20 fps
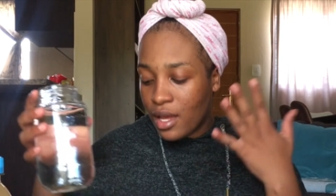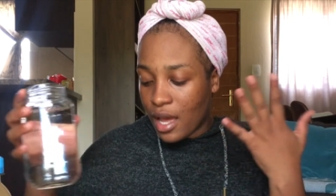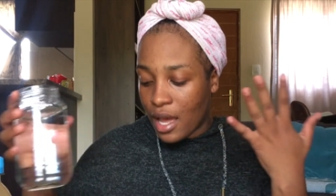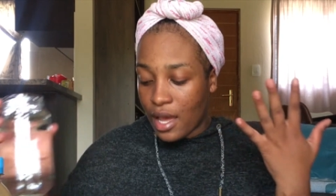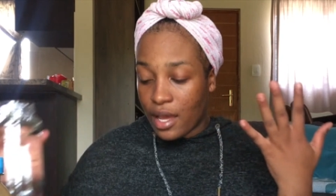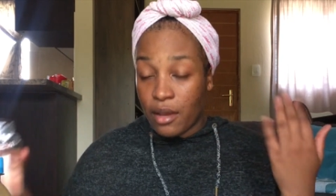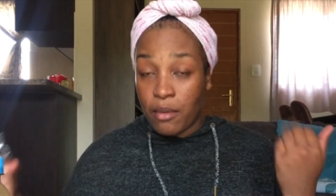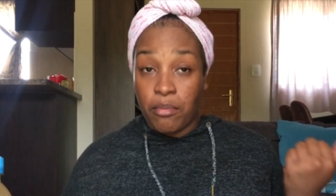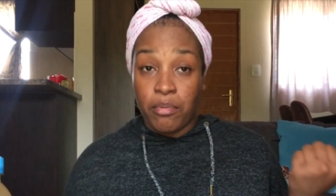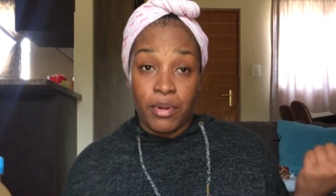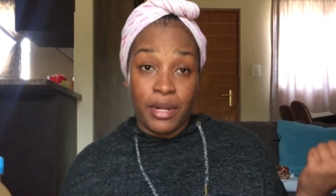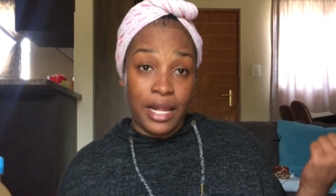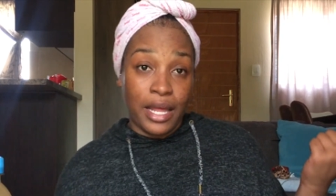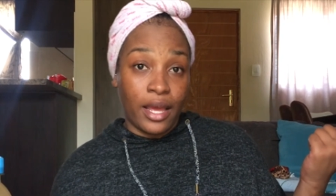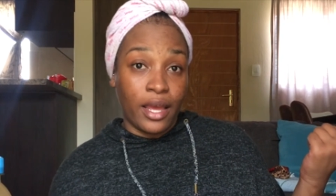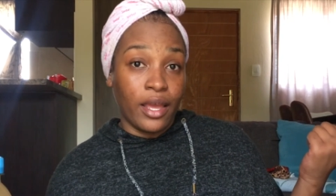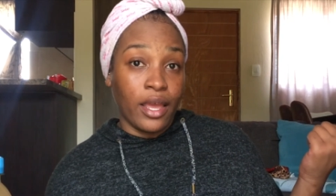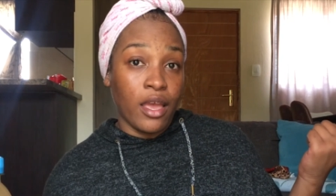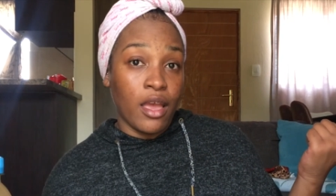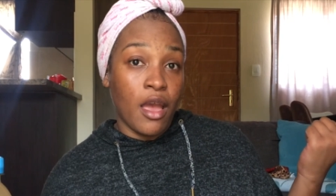I
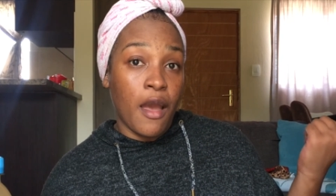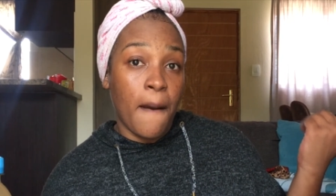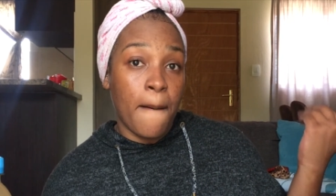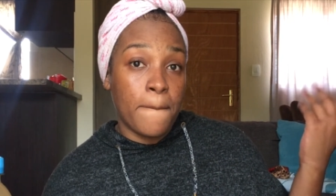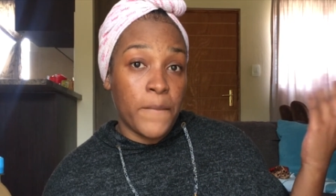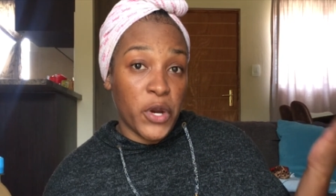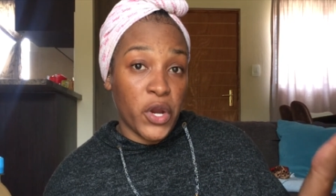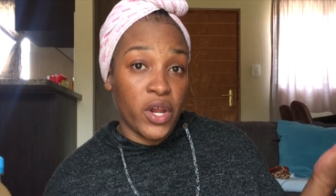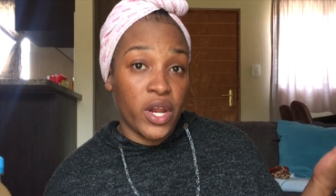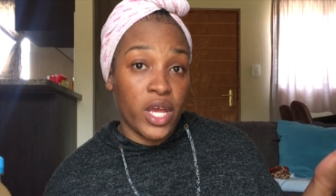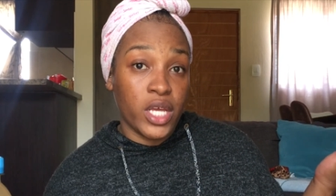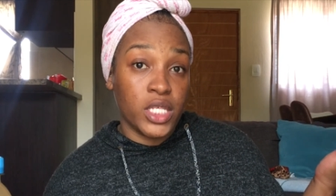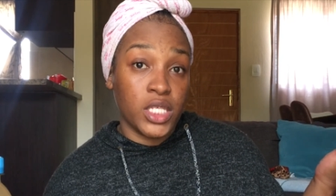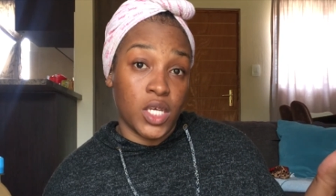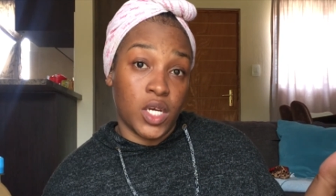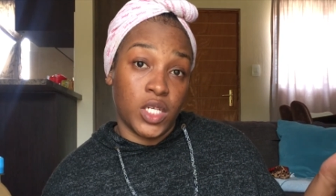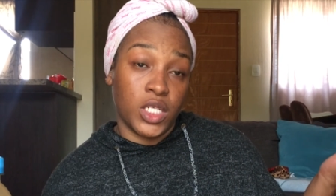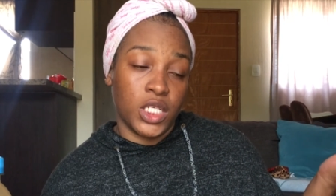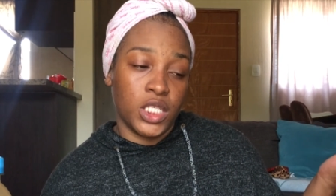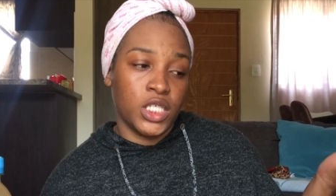apply product
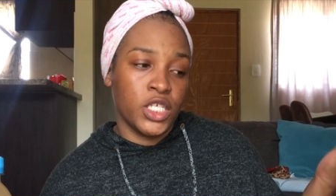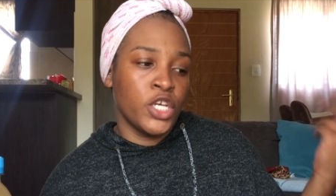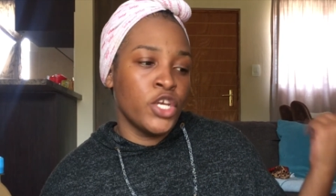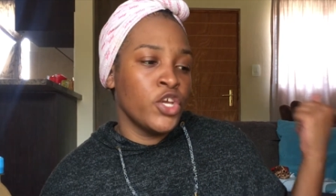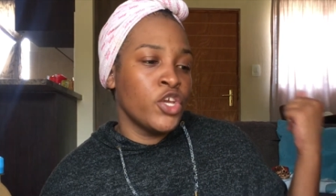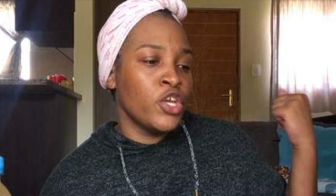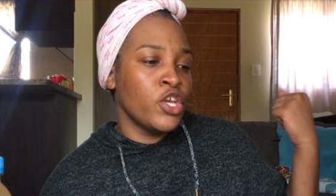on it.